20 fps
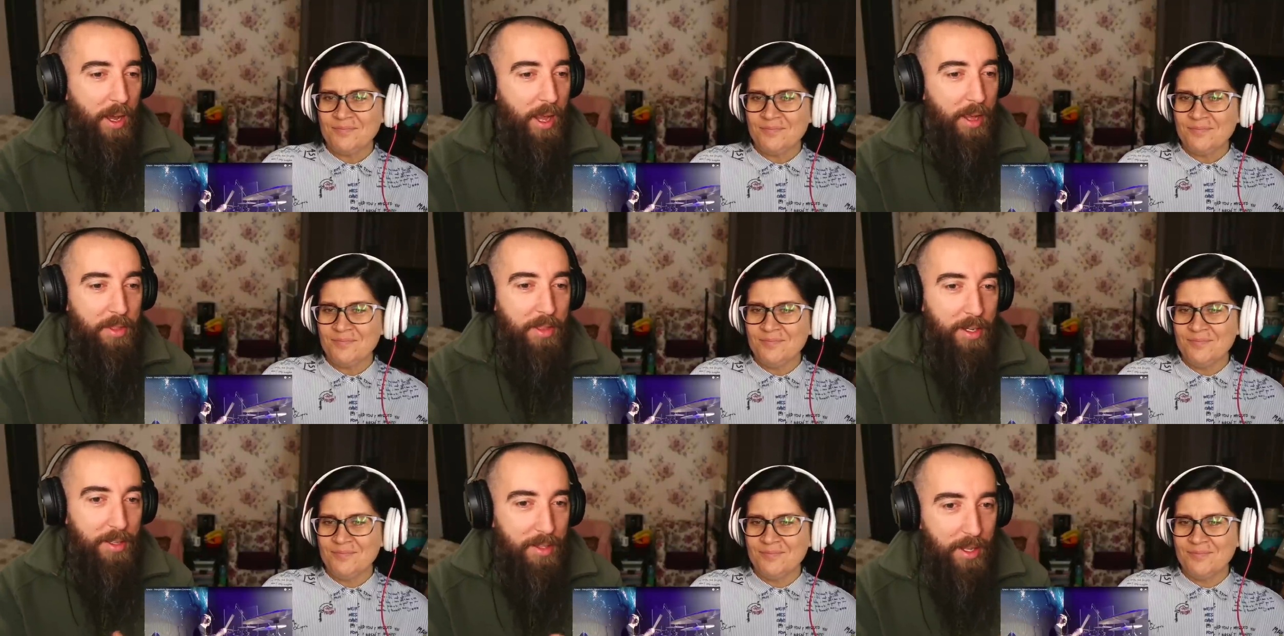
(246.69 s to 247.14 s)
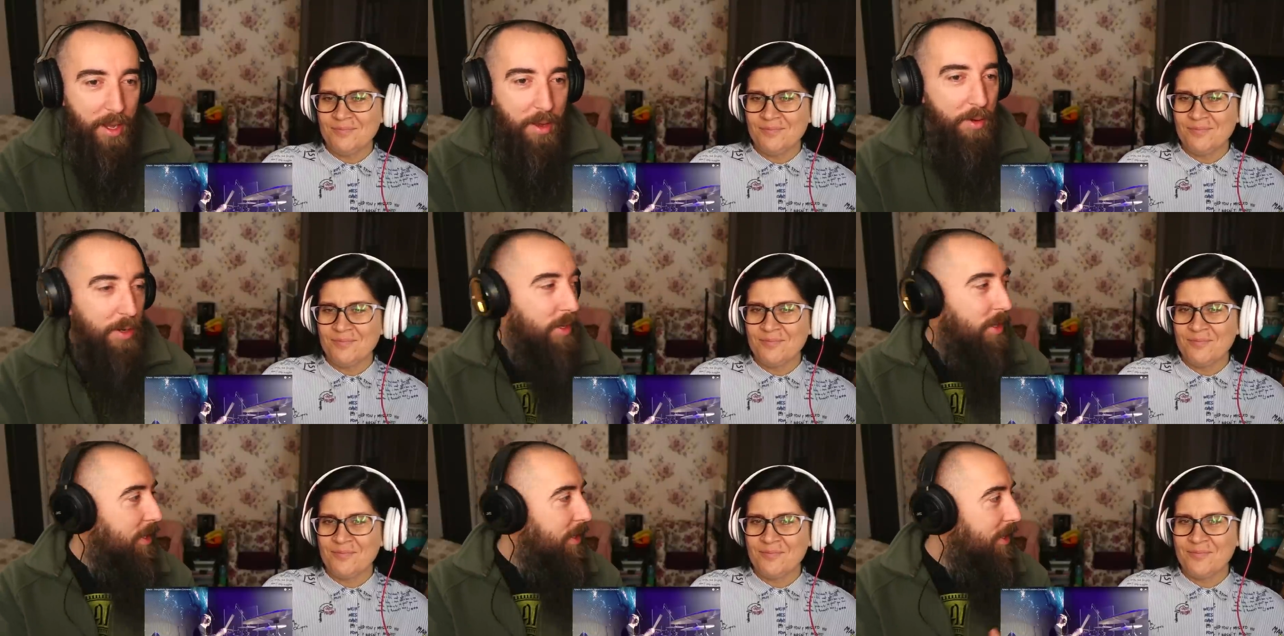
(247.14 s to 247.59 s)

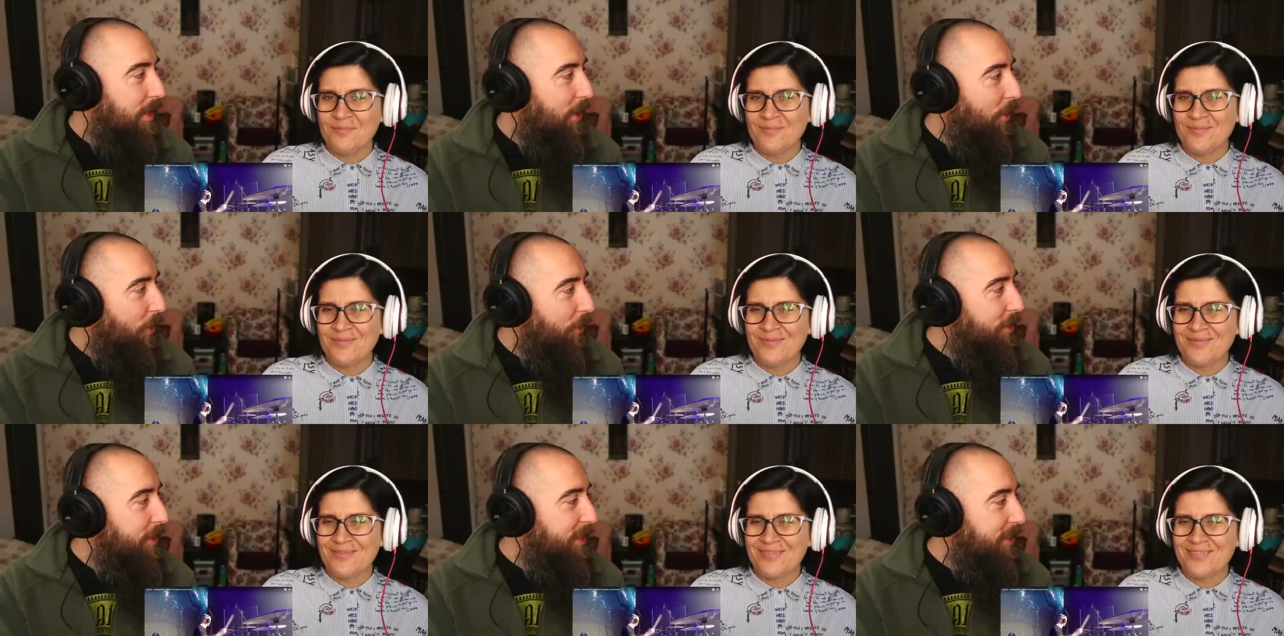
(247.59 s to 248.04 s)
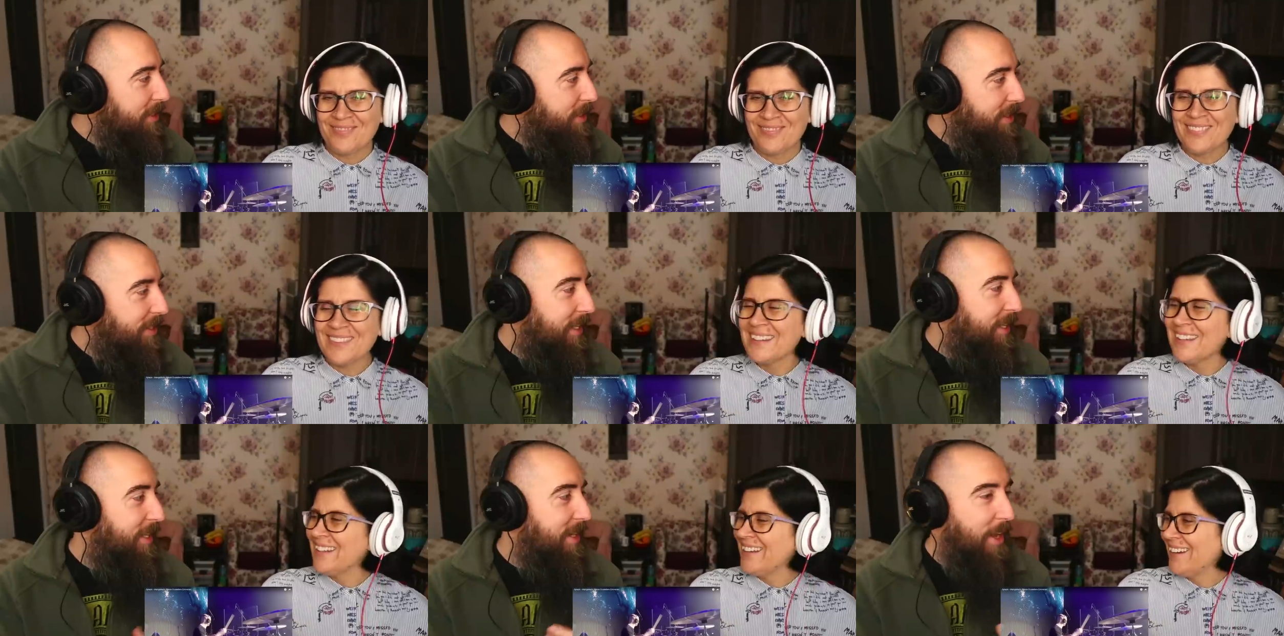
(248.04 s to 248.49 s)
Speaker 1: entertainer on the
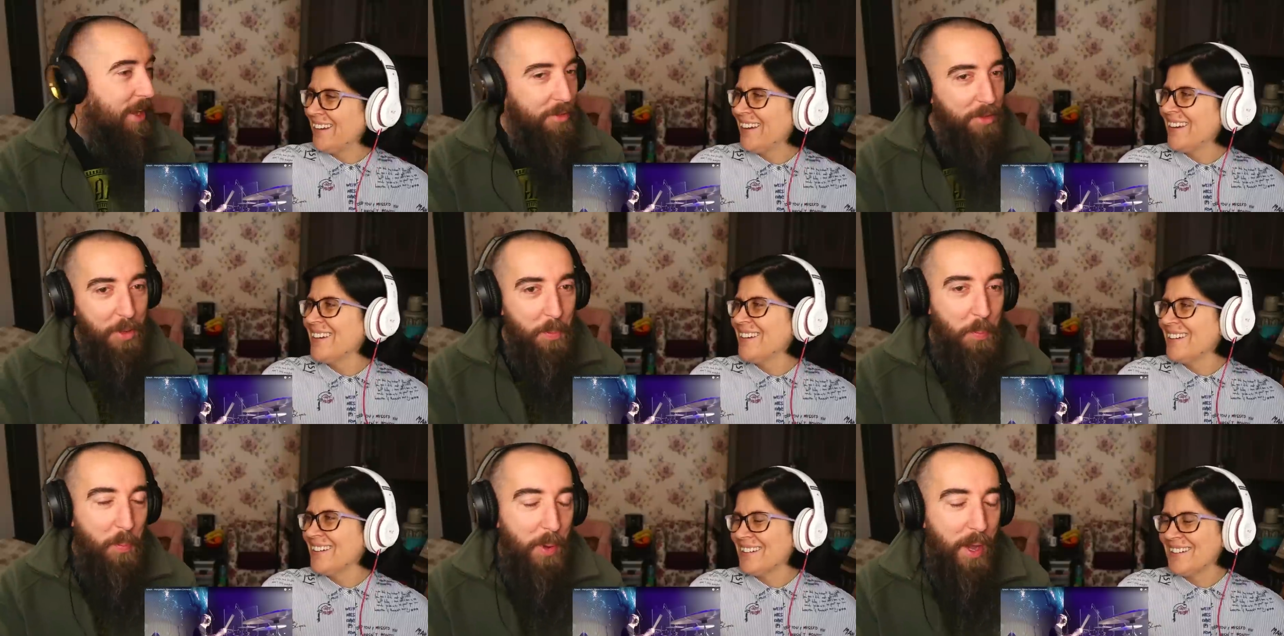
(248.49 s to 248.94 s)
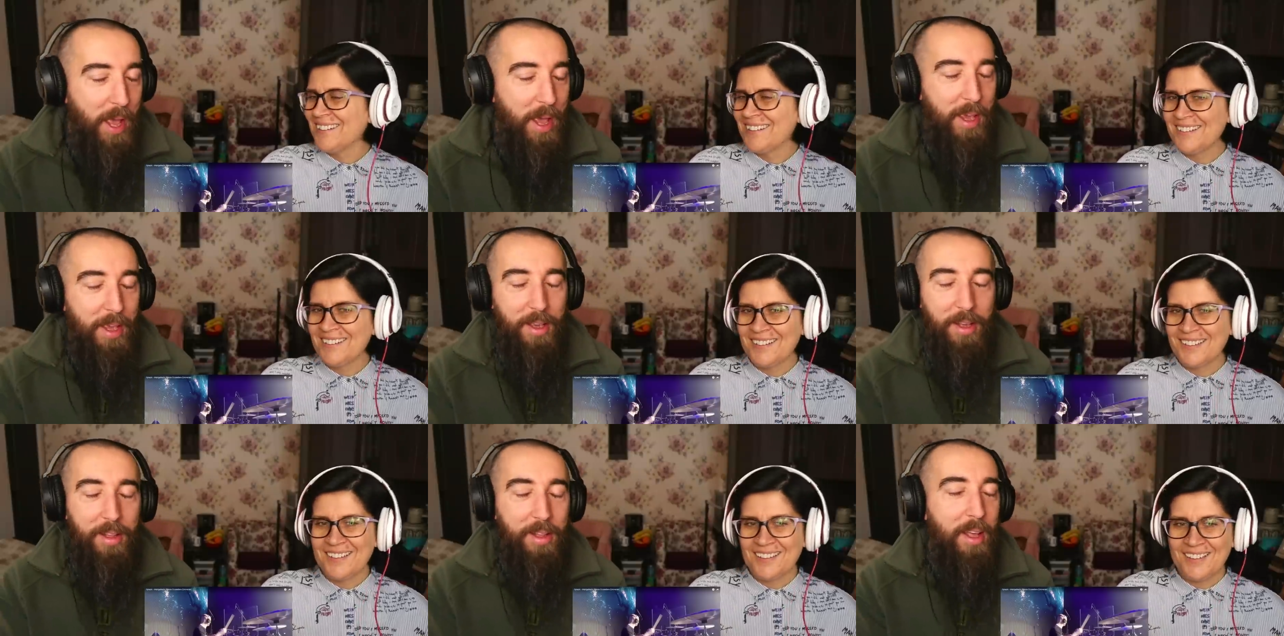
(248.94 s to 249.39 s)
scene and the
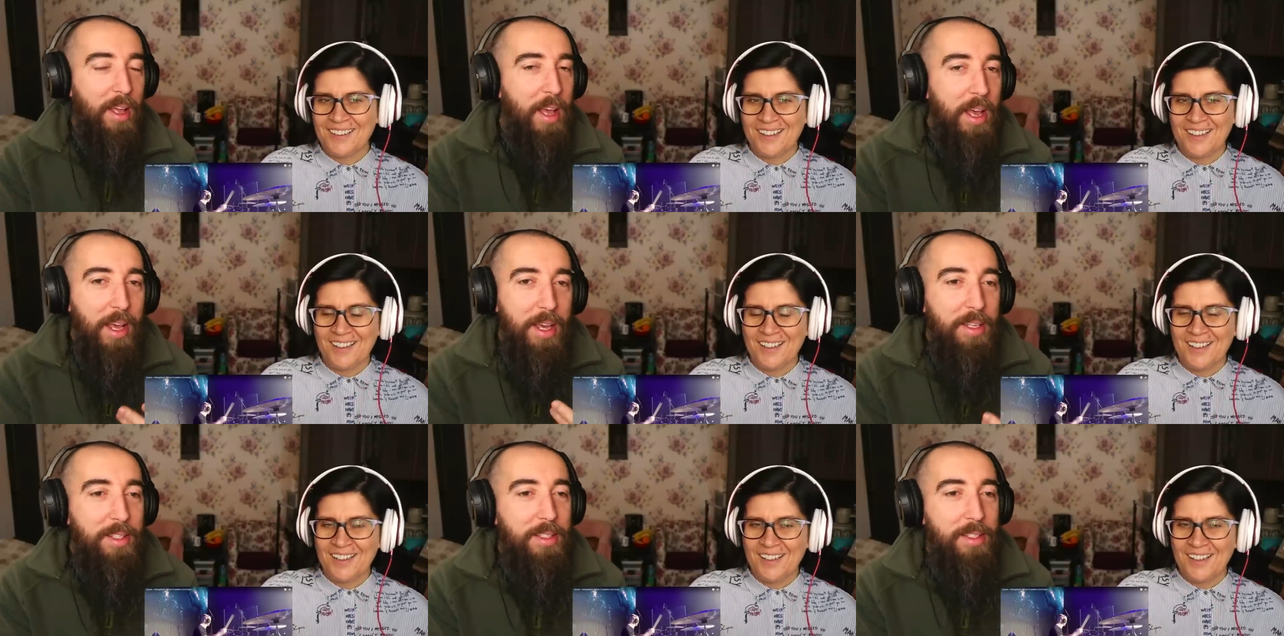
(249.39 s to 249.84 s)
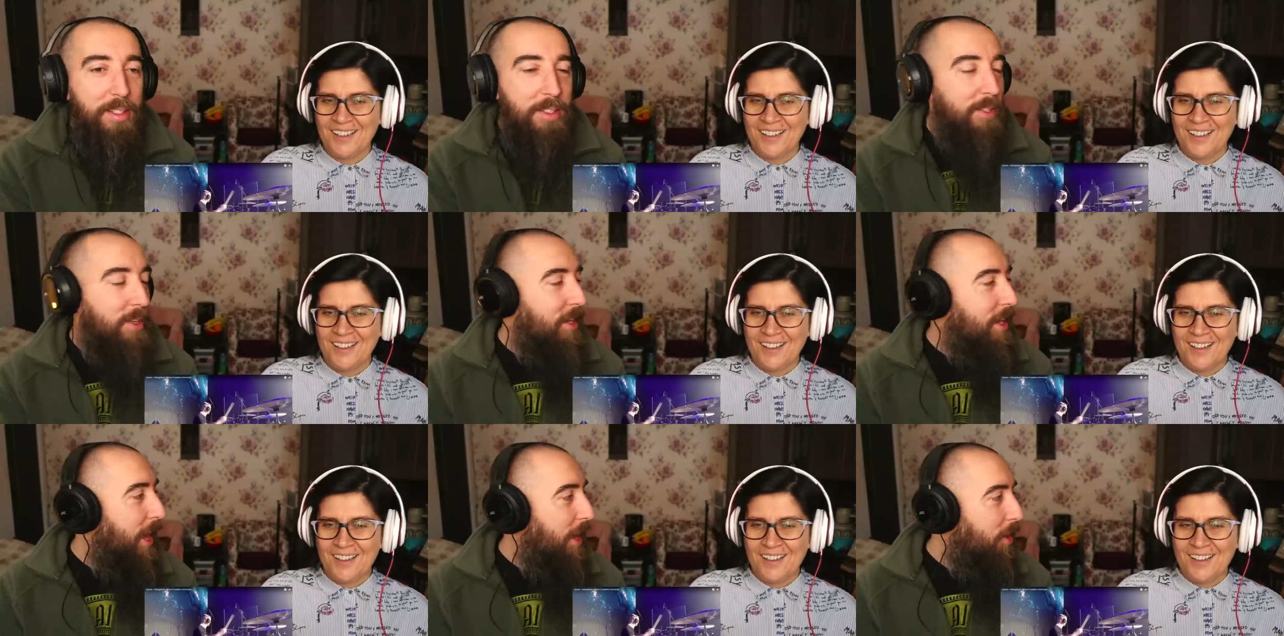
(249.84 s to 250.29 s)
playing, and
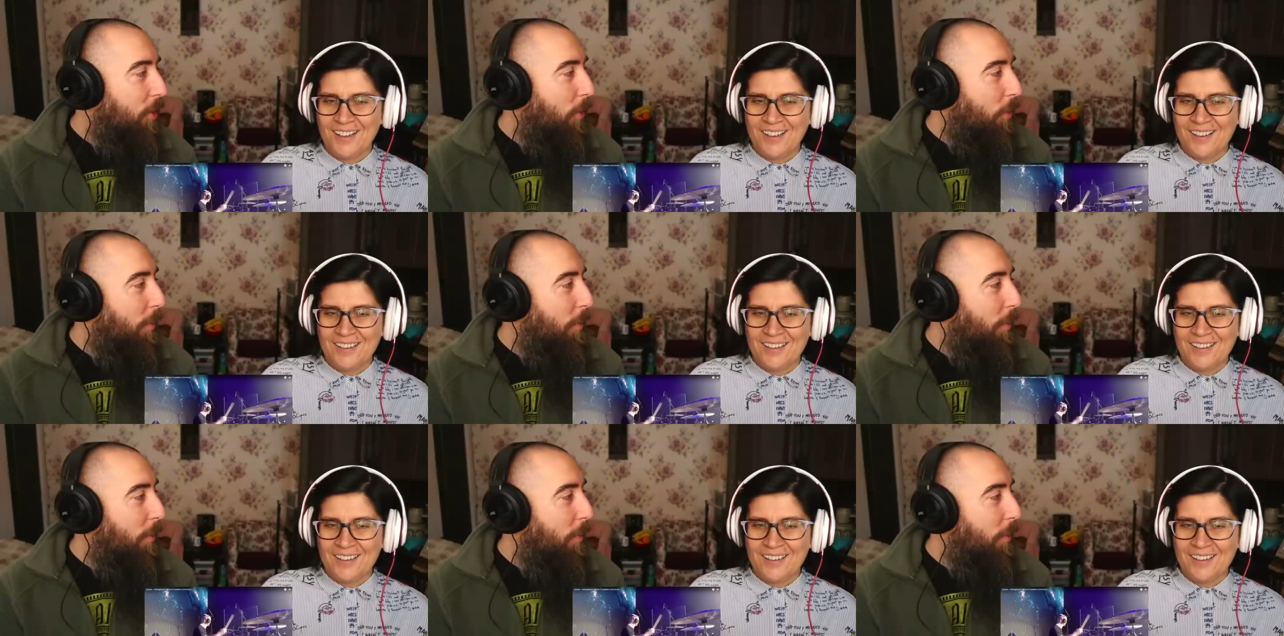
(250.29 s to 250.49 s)
it's like,